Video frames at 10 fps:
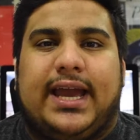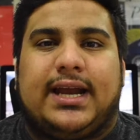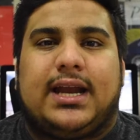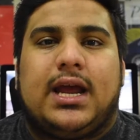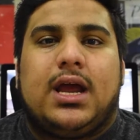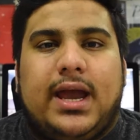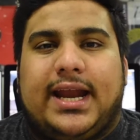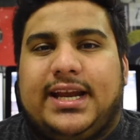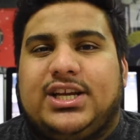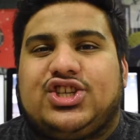And
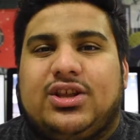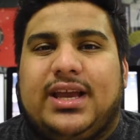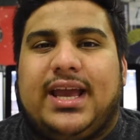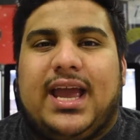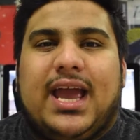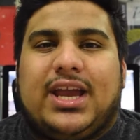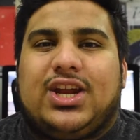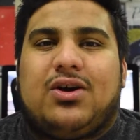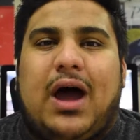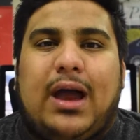initially,
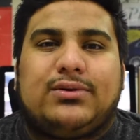I